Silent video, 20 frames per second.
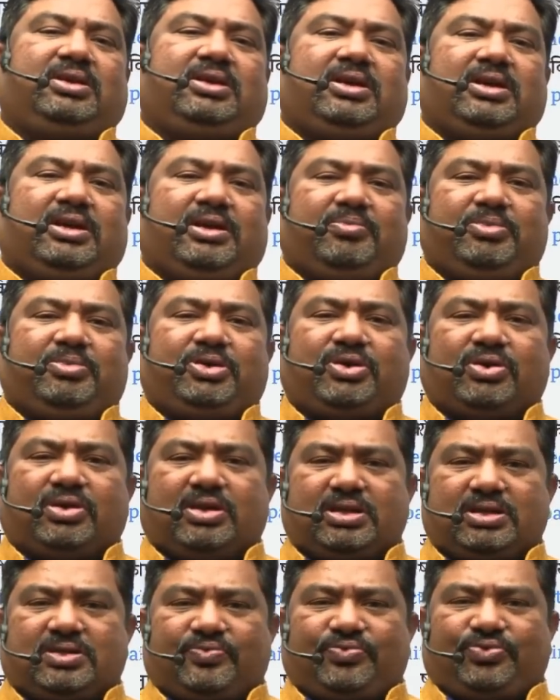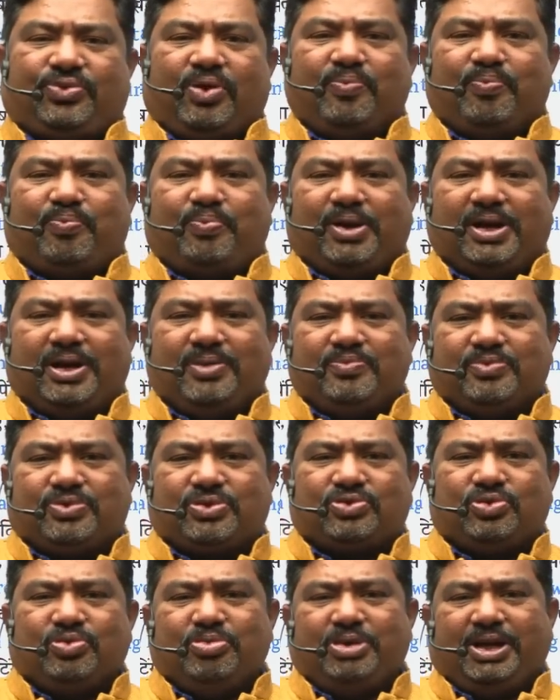Because from prelims
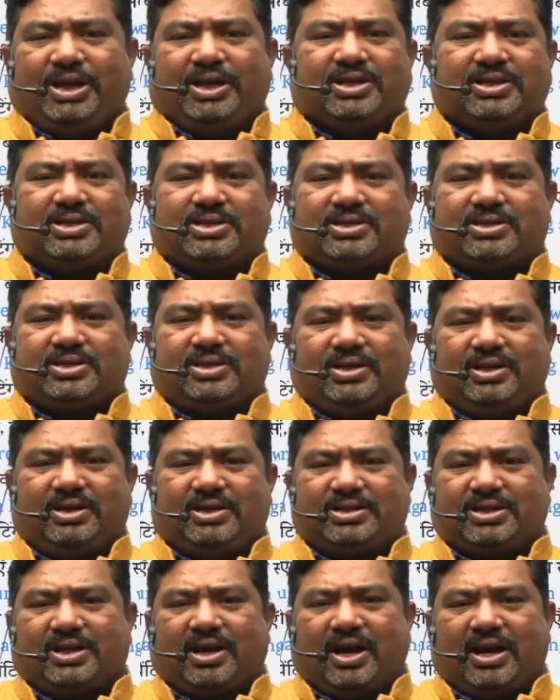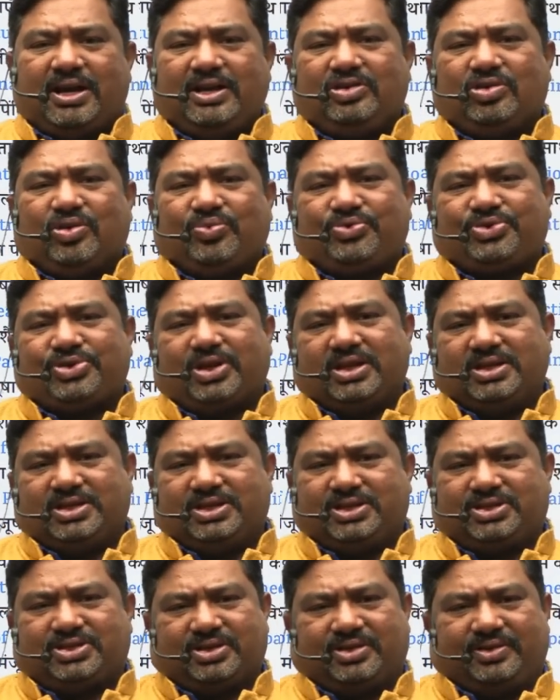to mains, it's a kind of
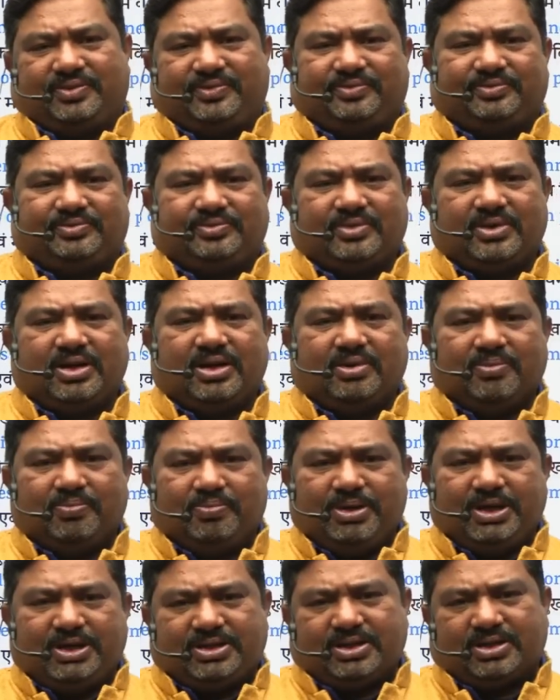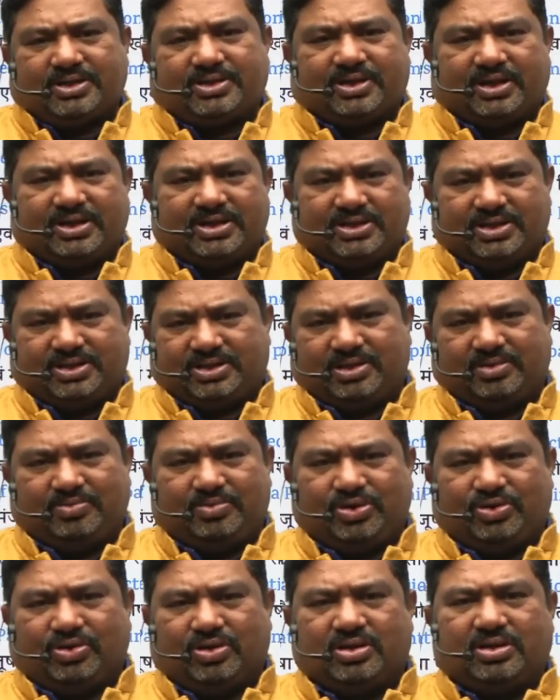transition, major transition,
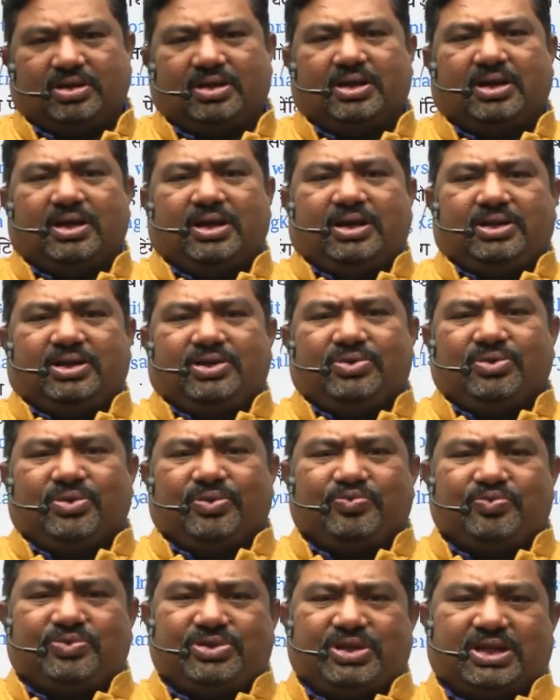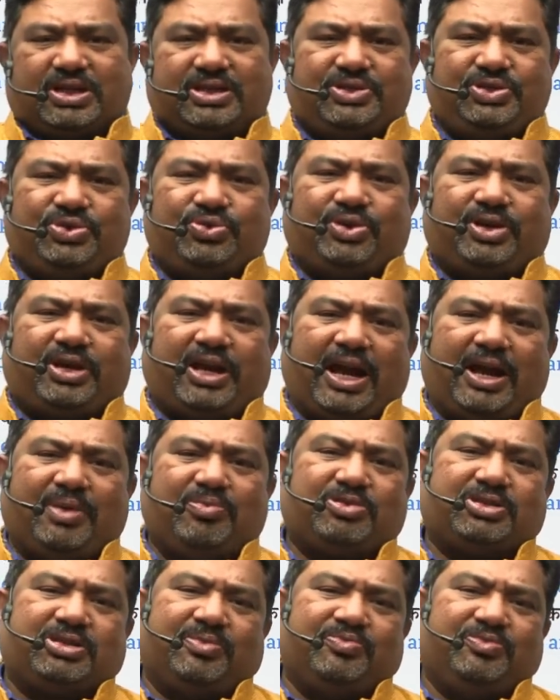because just you crammed
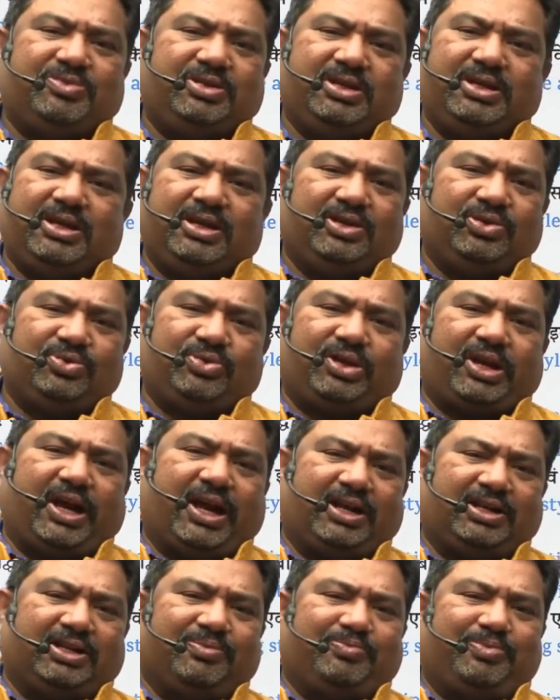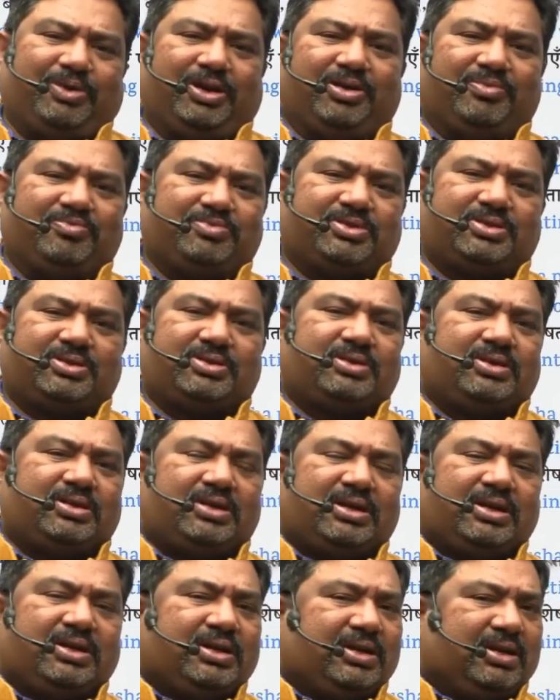something and you cracked the prelims.
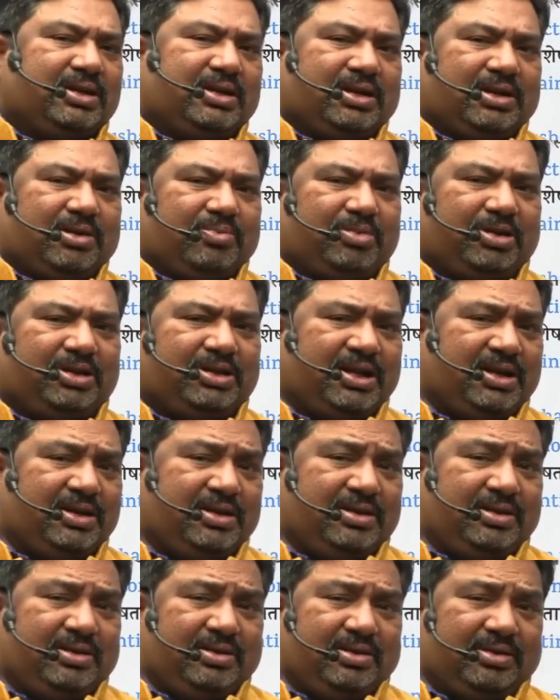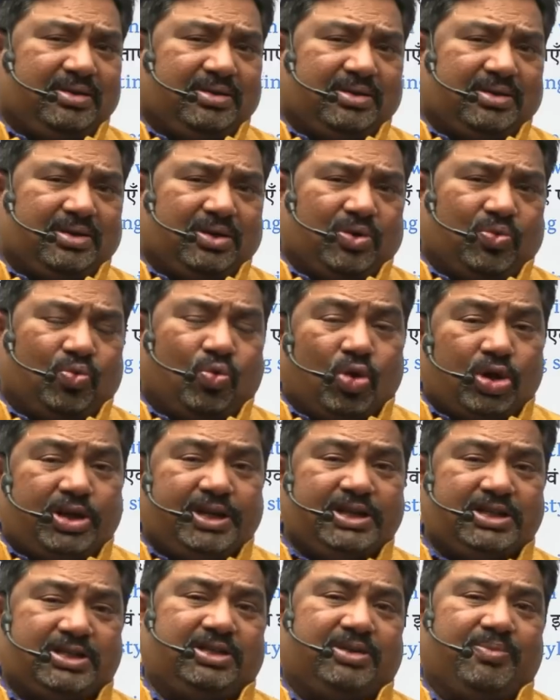But then what
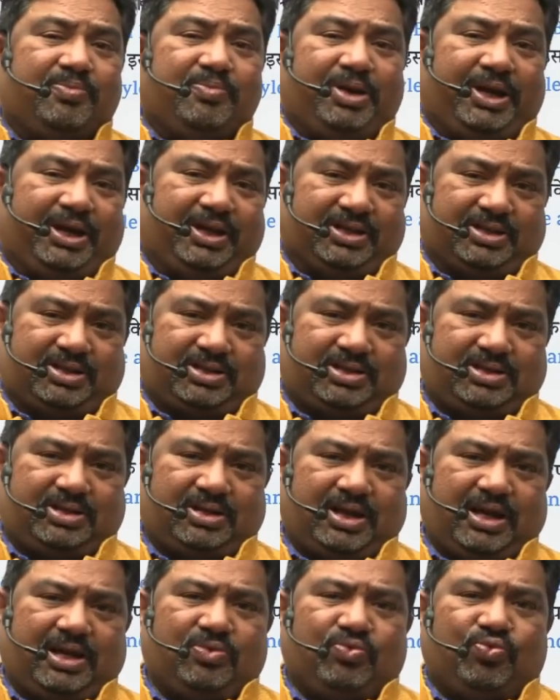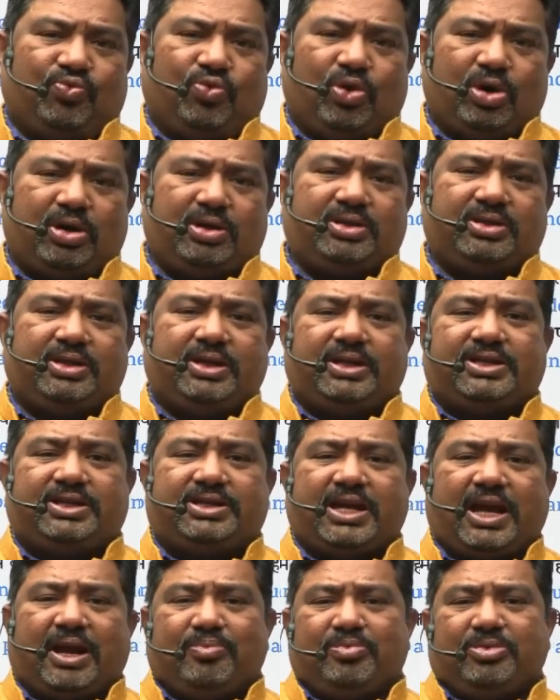is the mains and what the
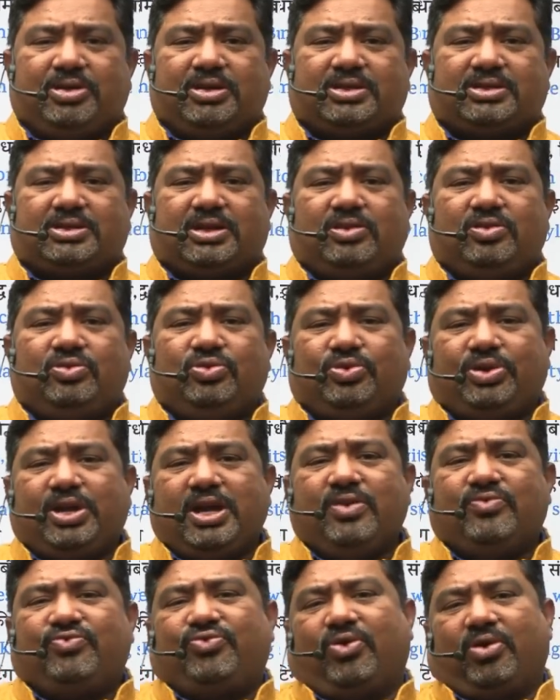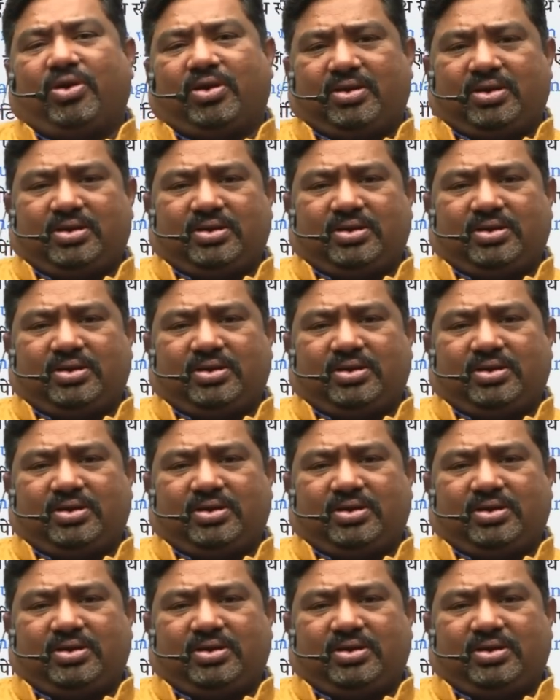examiners are looking for